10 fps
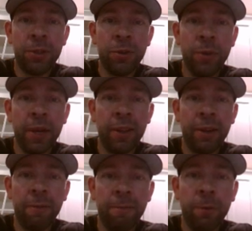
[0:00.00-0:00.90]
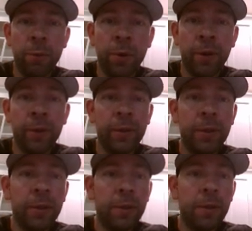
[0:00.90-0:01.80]
to ln of 4.
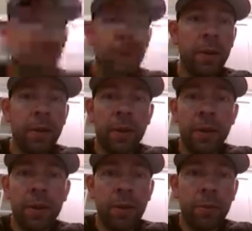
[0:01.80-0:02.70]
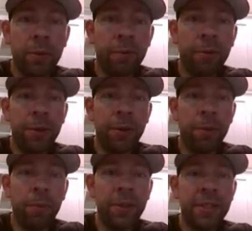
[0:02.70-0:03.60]
Whatever I do
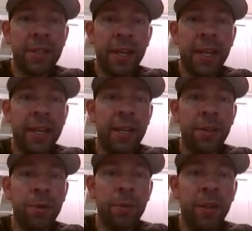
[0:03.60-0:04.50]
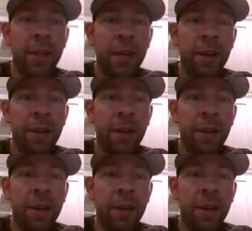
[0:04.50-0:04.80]
to one side, I got to do to the